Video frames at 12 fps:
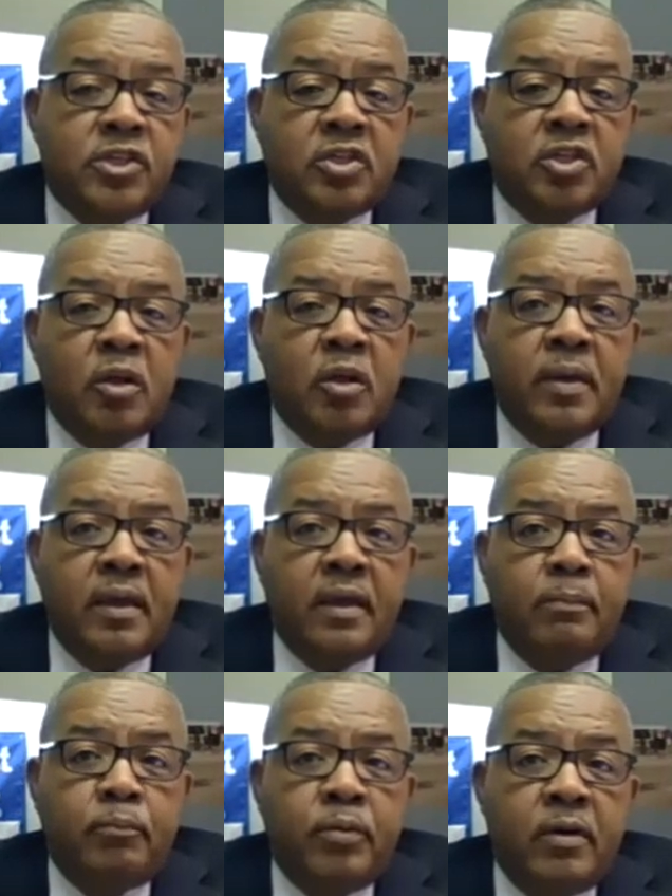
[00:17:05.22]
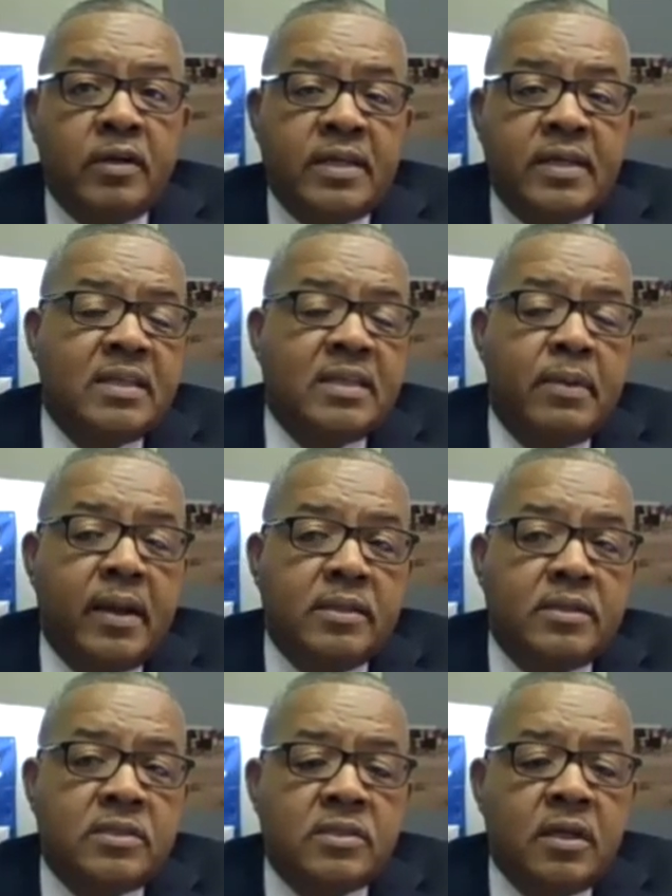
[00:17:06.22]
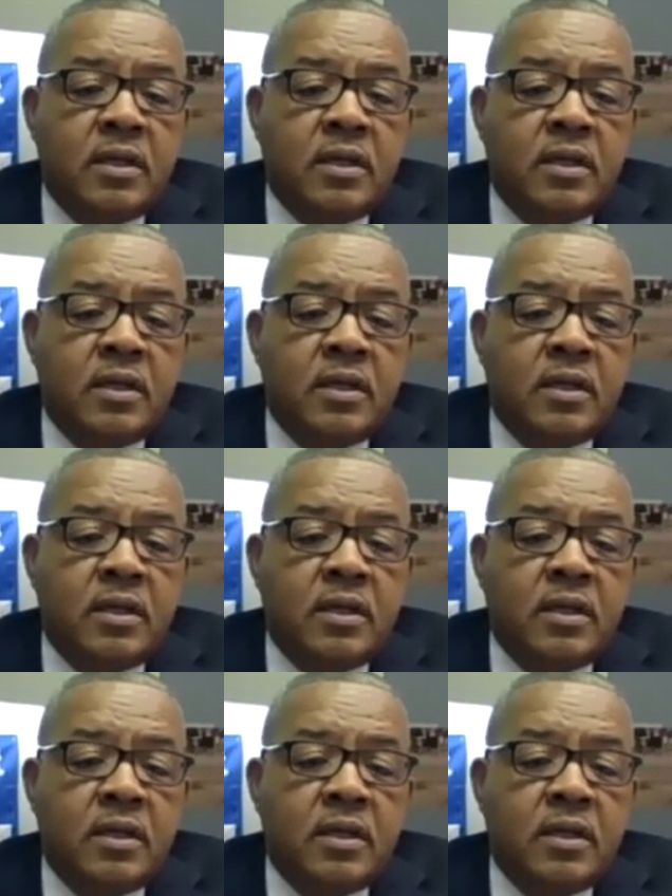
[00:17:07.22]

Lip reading: is going to be 60 minutes.